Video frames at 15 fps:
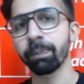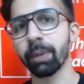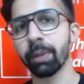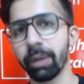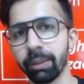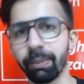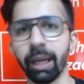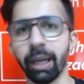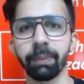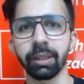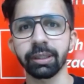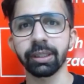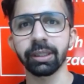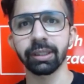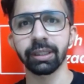But my
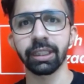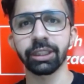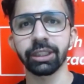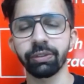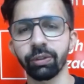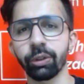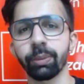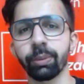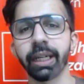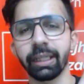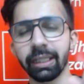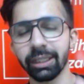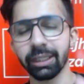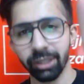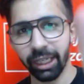personal suggestion would be,
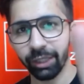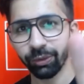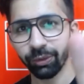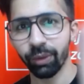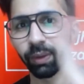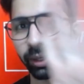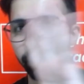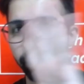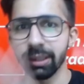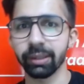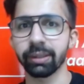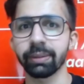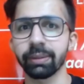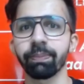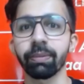at least try it for 1
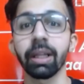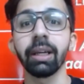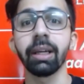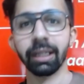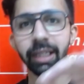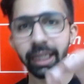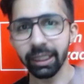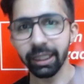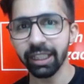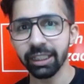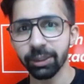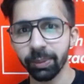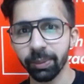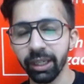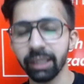month. Get the
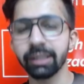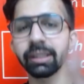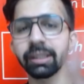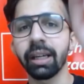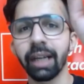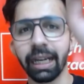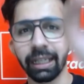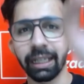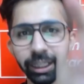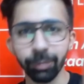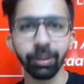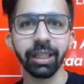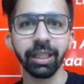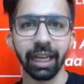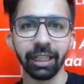experience, and let
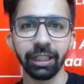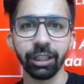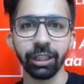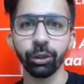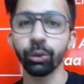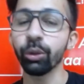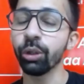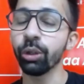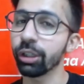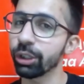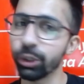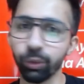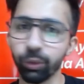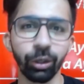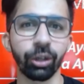me guarantee you,
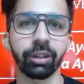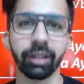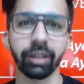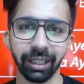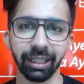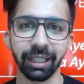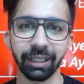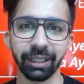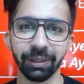you will not regret.